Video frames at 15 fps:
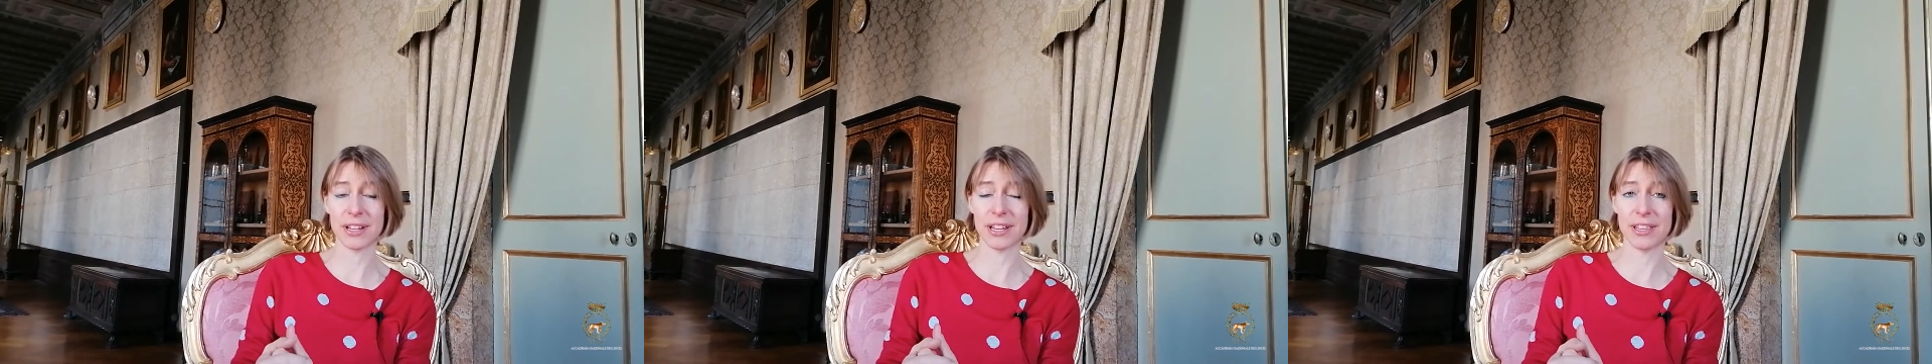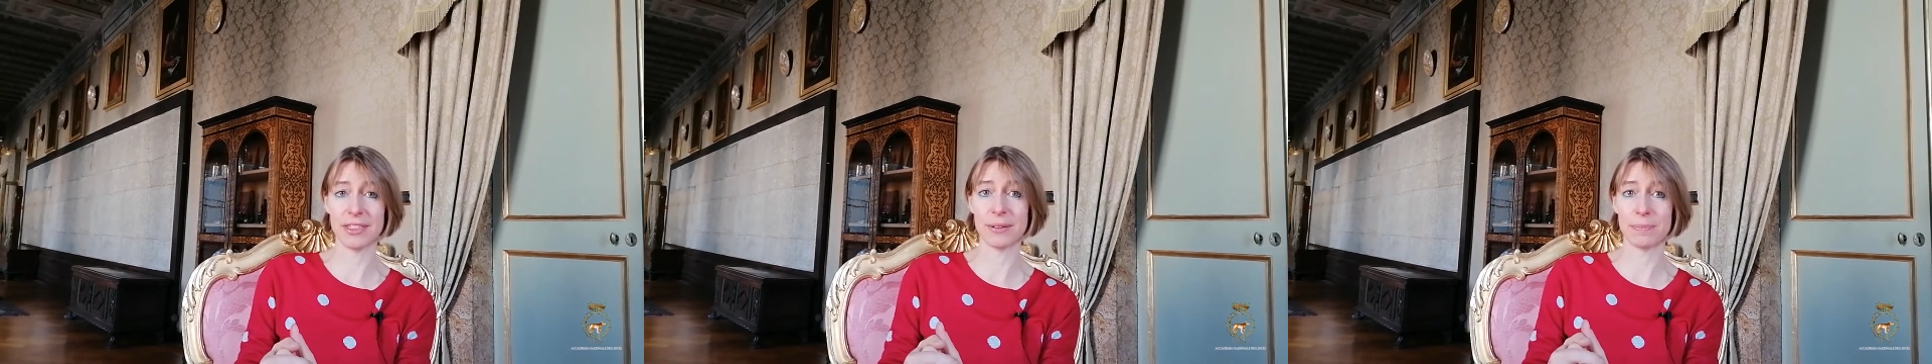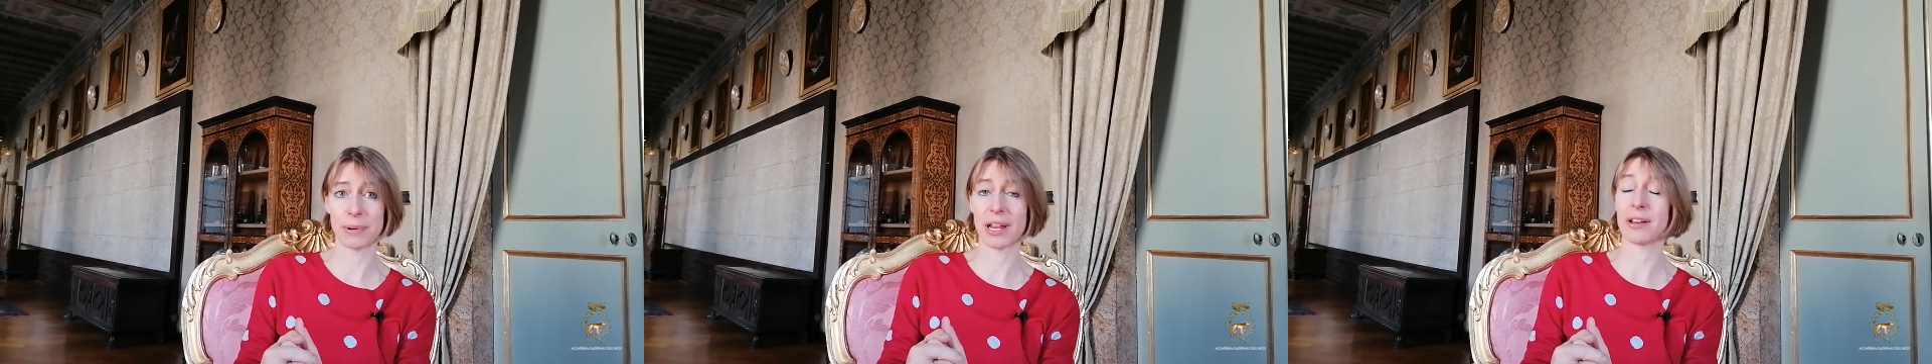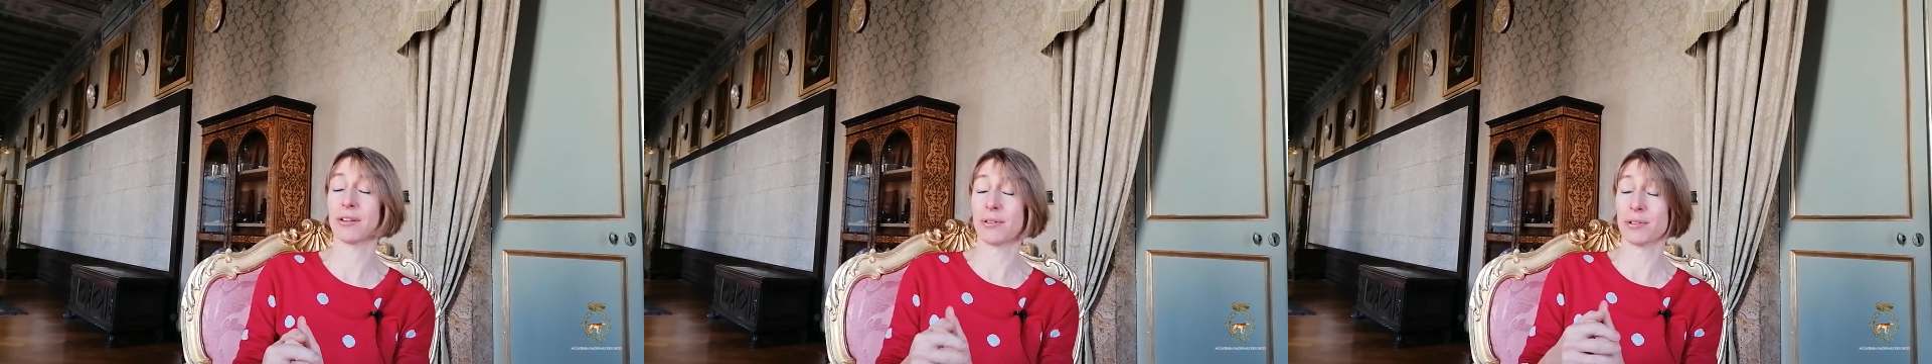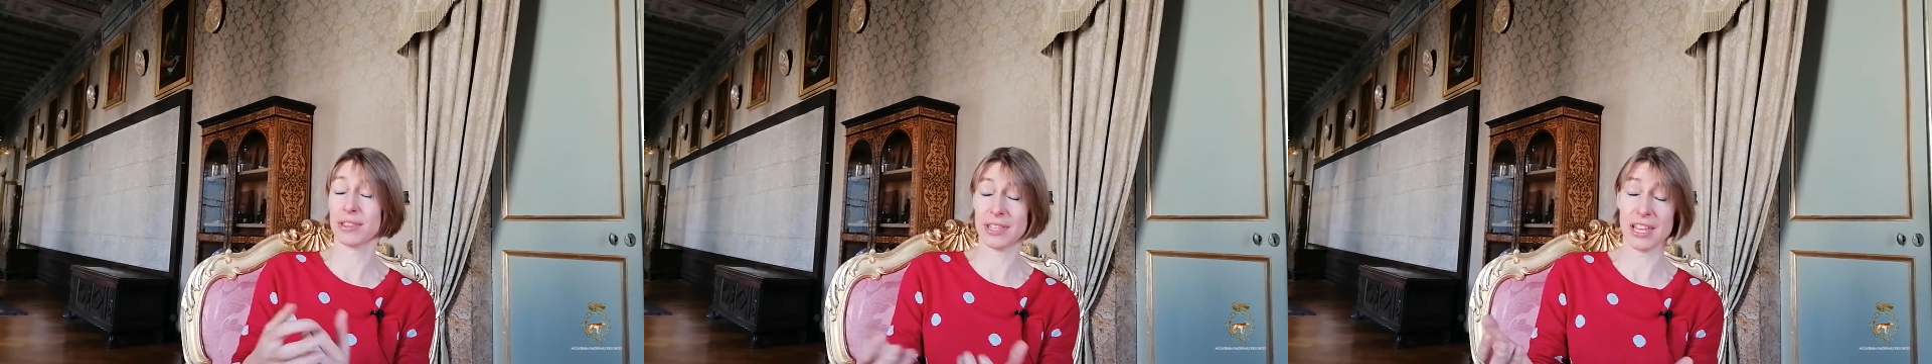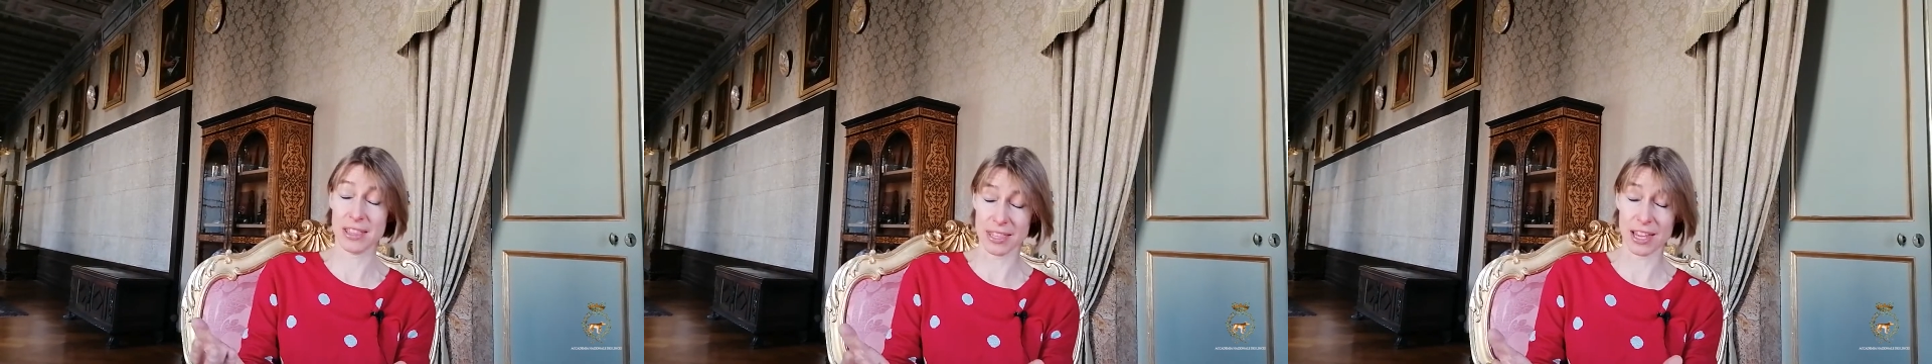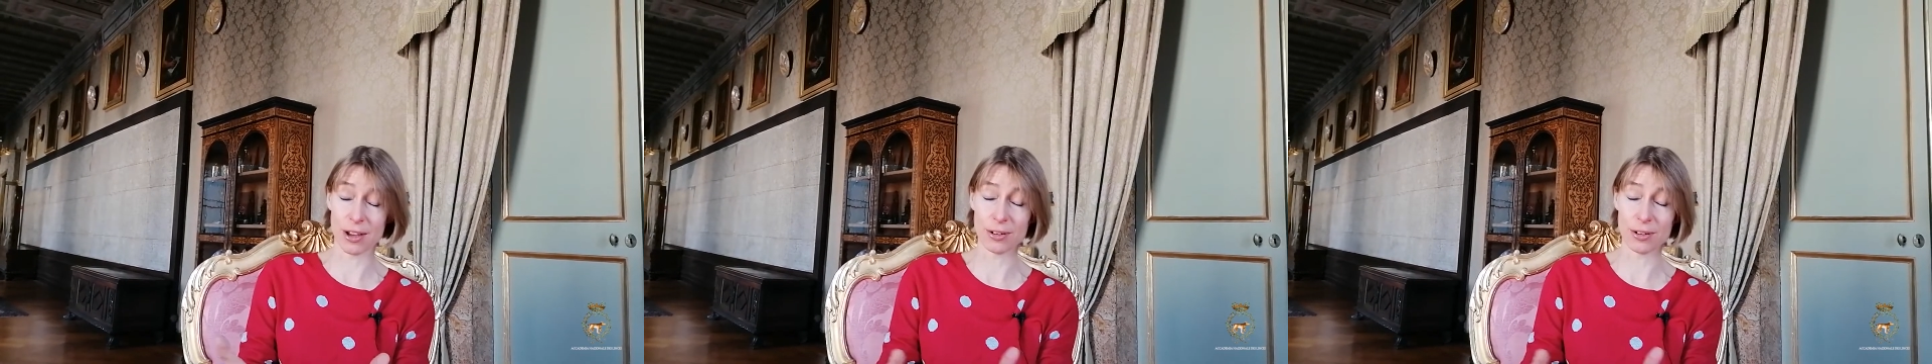in the